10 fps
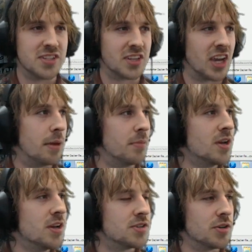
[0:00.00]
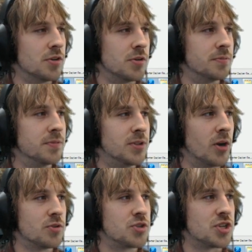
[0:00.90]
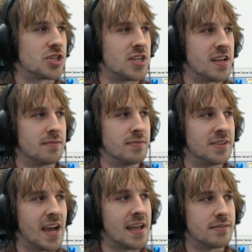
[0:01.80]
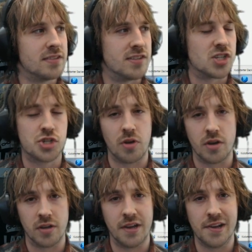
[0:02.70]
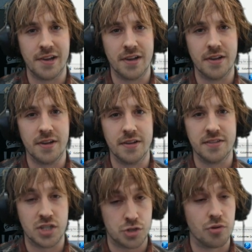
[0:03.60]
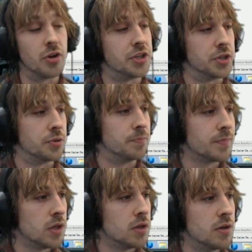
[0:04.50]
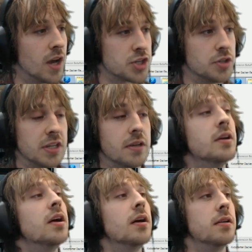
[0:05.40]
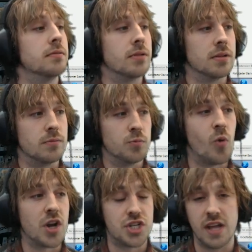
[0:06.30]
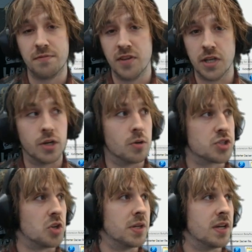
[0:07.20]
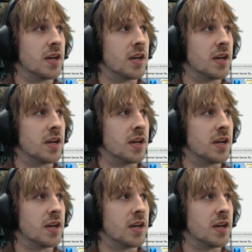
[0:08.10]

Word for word: a game. So don't just let that destroy, uh, destroy you. Actually, watch that video, it's gonna be uh,